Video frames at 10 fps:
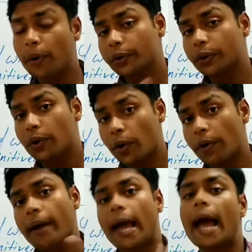both
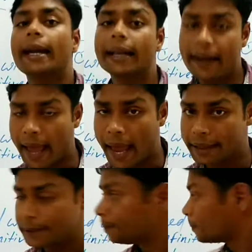go hand in
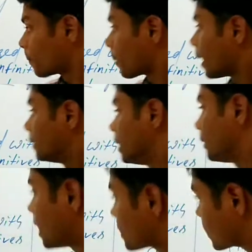hand.
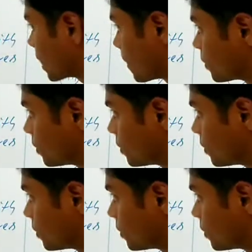Then next comes,